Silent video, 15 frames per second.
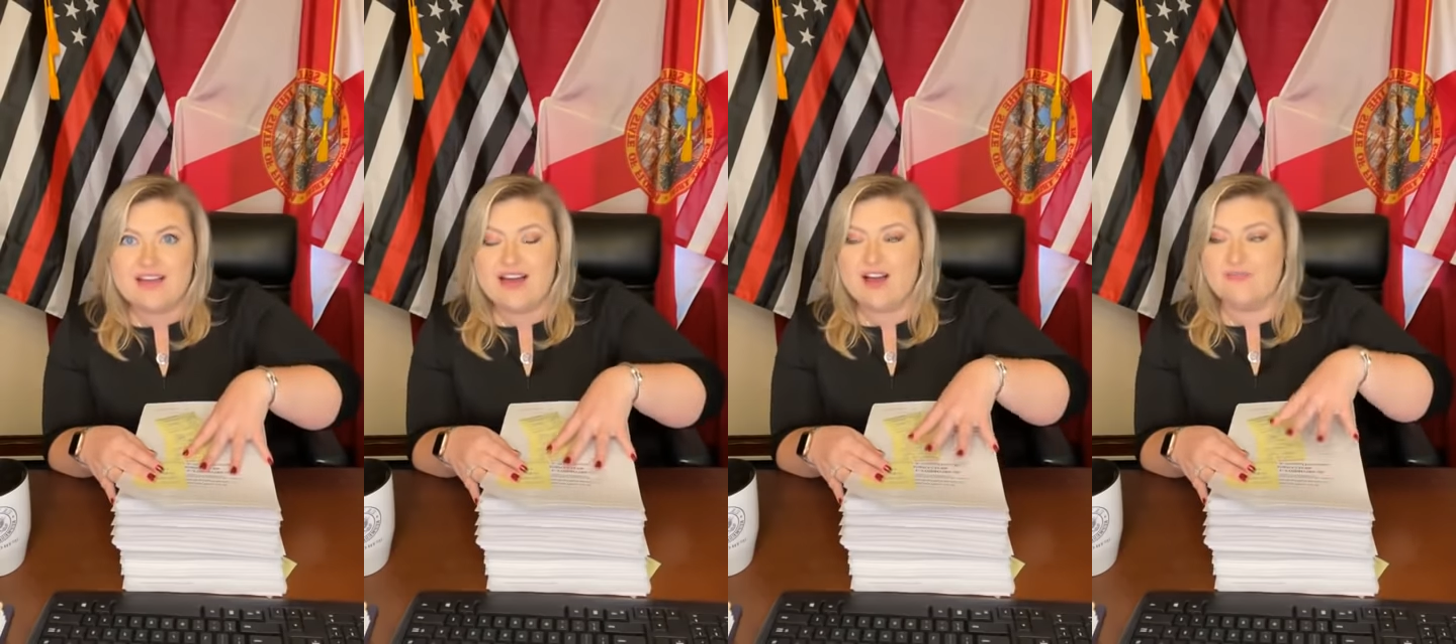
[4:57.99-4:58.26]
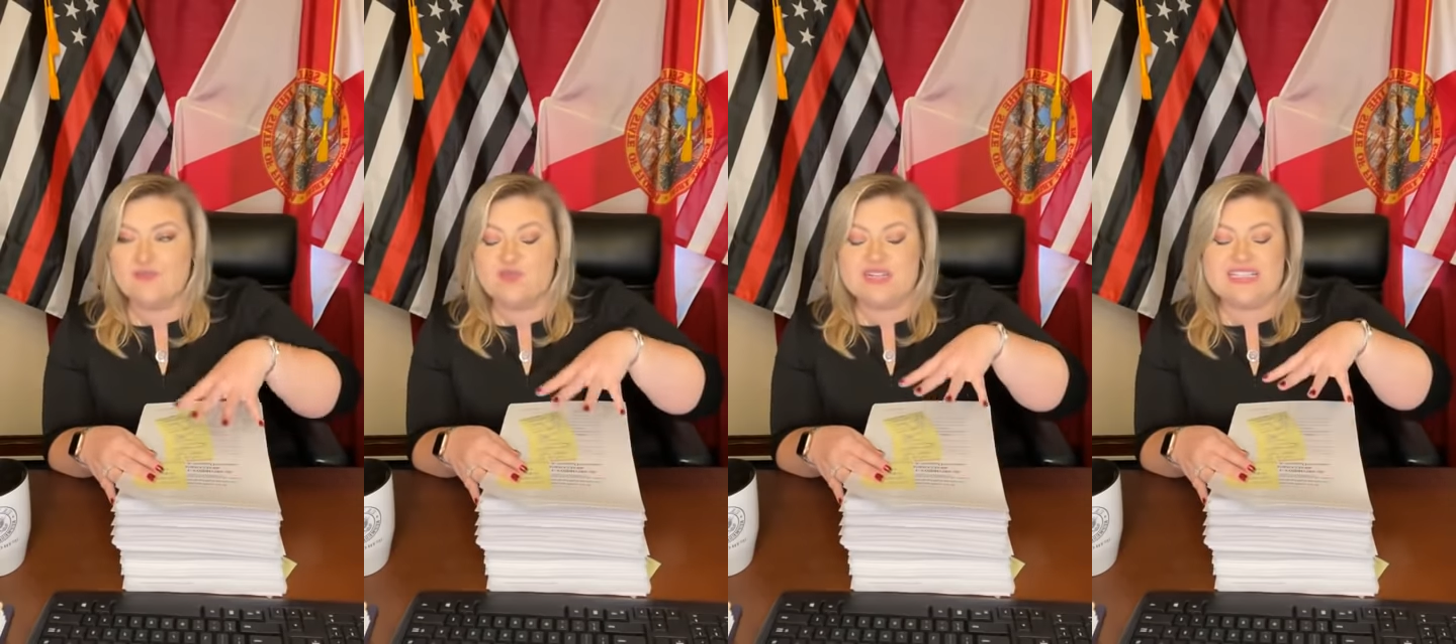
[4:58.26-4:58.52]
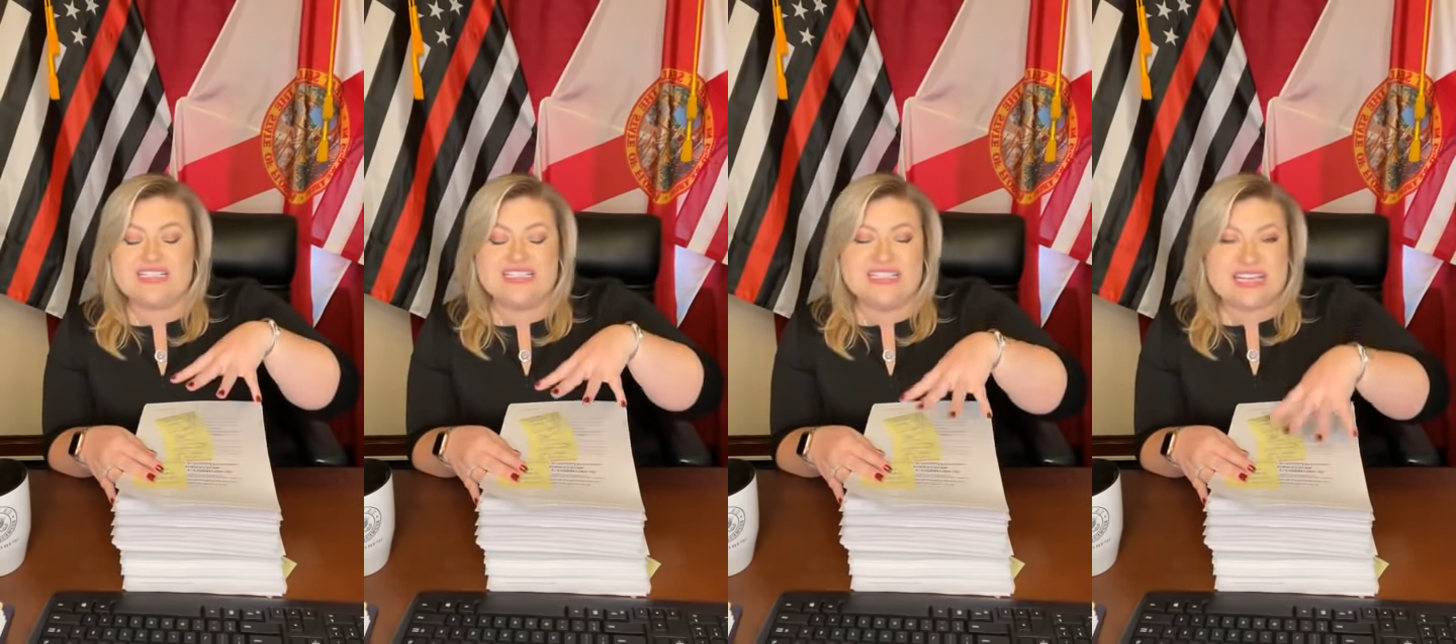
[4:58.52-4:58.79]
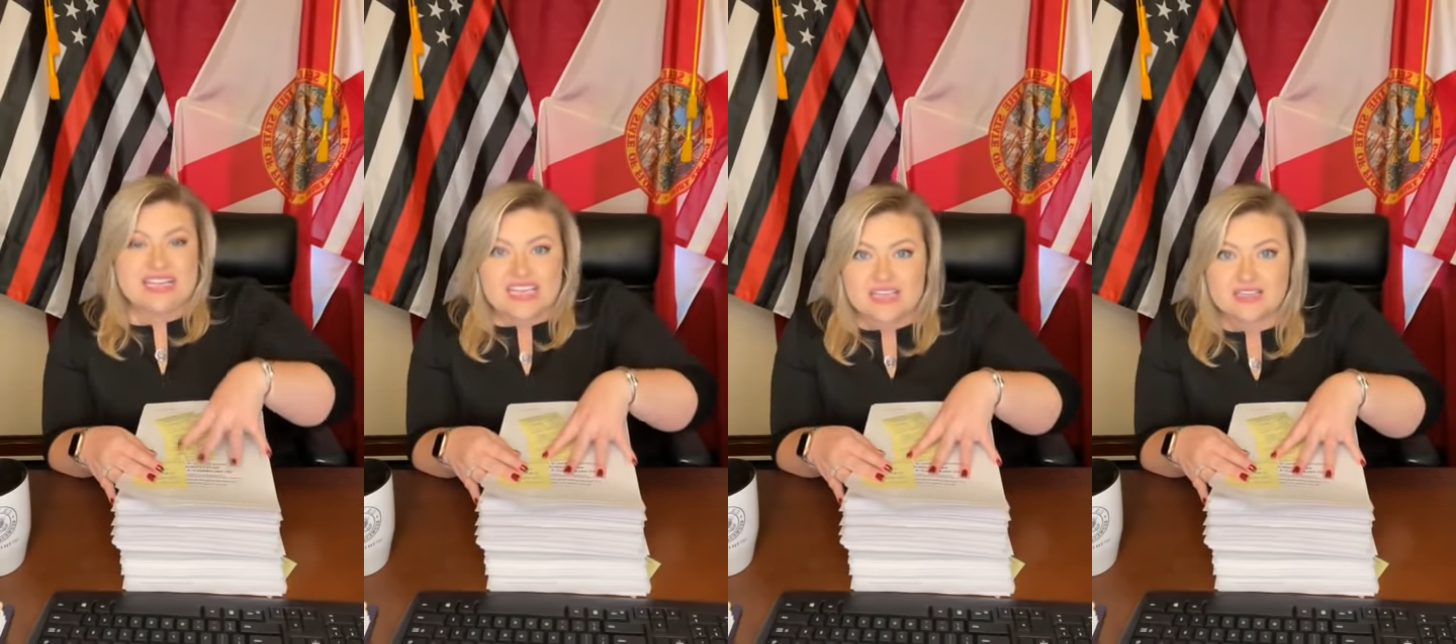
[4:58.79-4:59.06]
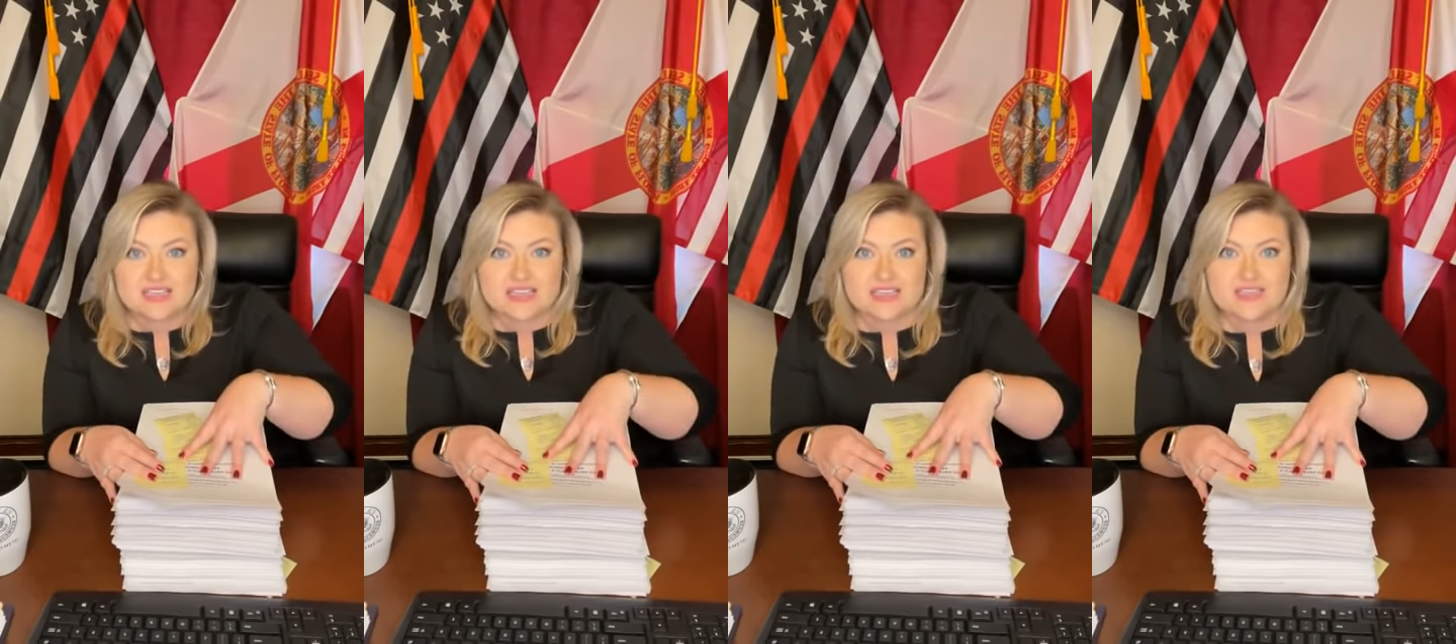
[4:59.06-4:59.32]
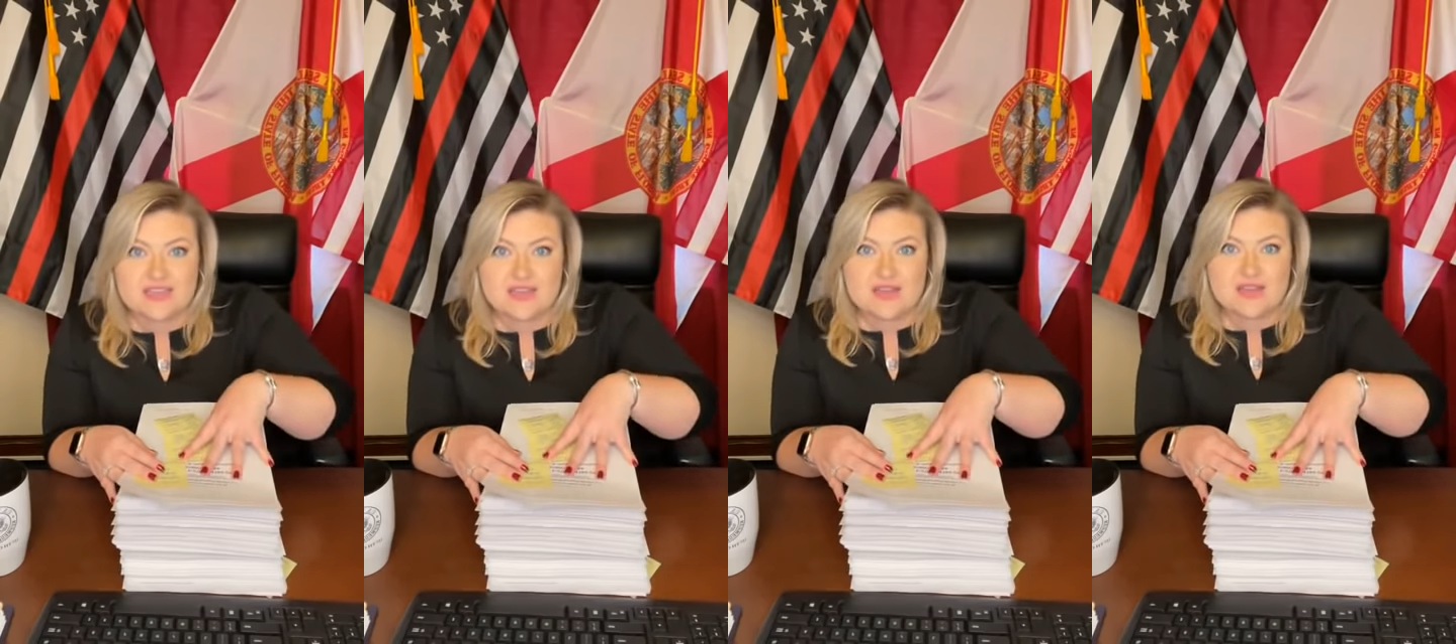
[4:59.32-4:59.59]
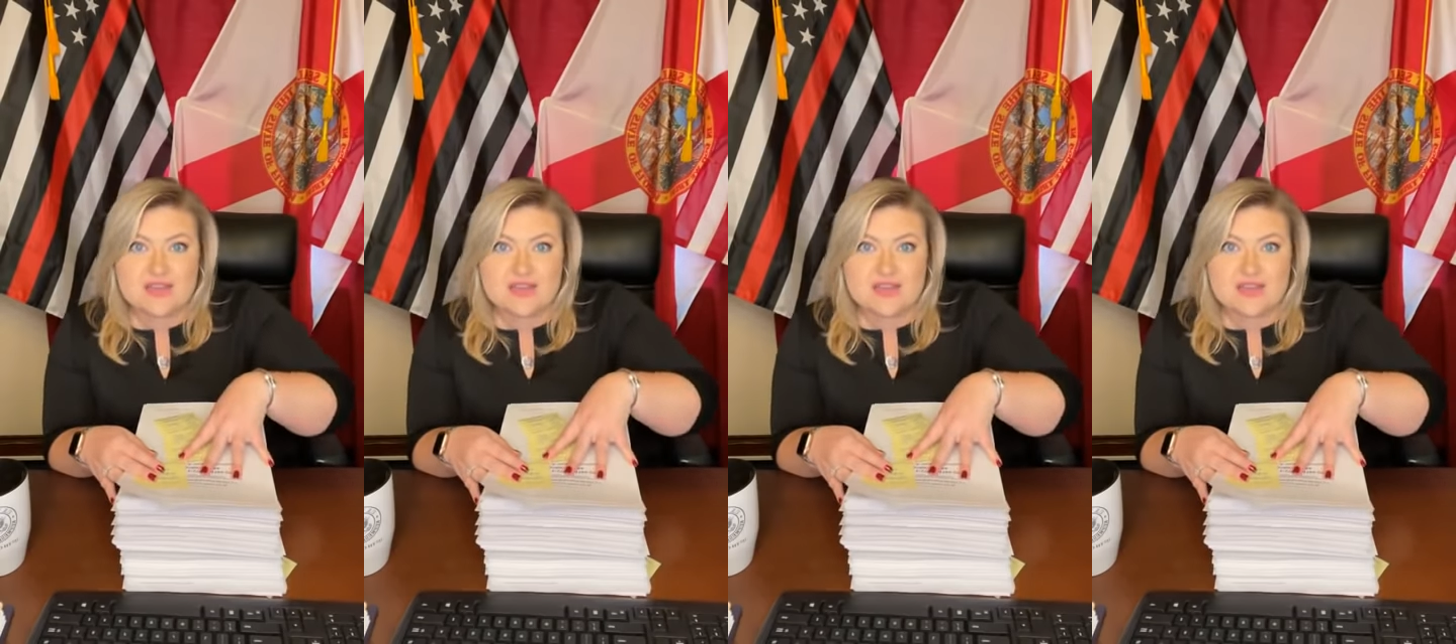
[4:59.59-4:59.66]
of ridiculous